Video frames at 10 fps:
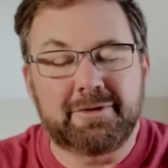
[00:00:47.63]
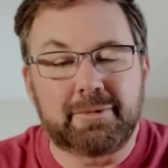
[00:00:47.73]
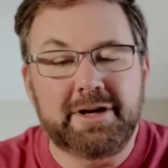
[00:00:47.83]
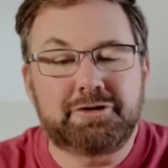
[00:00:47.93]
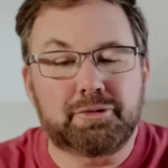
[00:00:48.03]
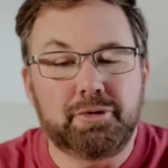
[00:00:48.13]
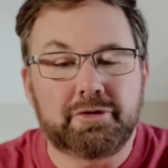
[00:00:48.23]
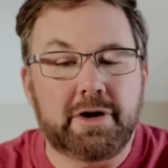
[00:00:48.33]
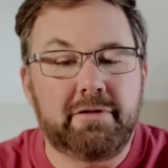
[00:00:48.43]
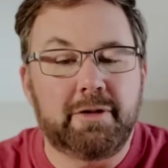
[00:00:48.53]
The rich
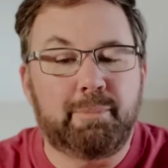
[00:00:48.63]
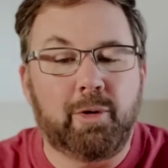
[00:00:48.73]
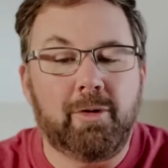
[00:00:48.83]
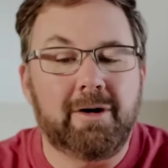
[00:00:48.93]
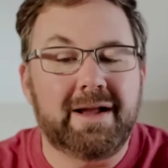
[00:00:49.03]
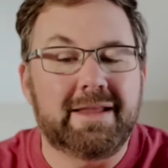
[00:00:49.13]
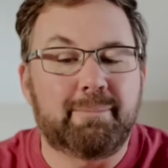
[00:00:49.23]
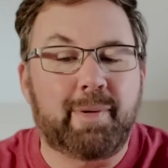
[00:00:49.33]
rules over the poor, and the